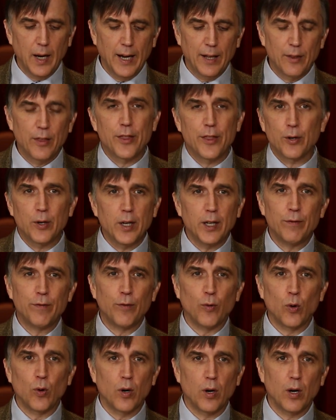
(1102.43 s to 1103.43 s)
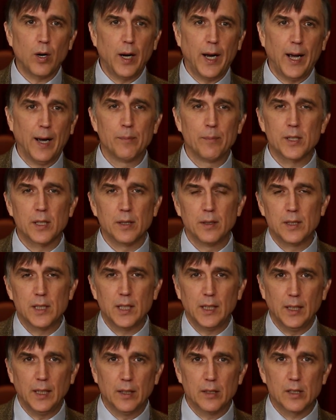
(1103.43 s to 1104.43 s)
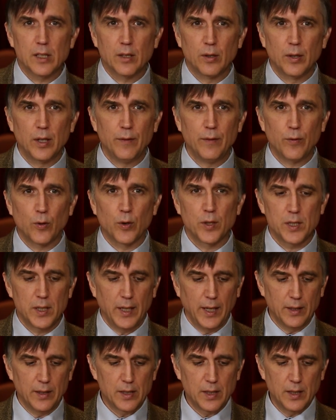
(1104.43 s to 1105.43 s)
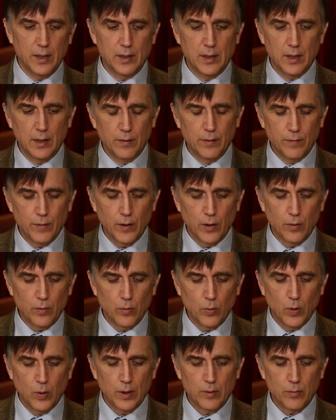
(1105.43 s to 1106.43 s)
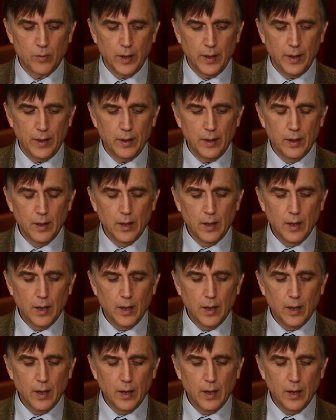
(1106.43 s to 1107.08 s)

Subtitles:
and 34 absentees, 34 states that didn't vote one way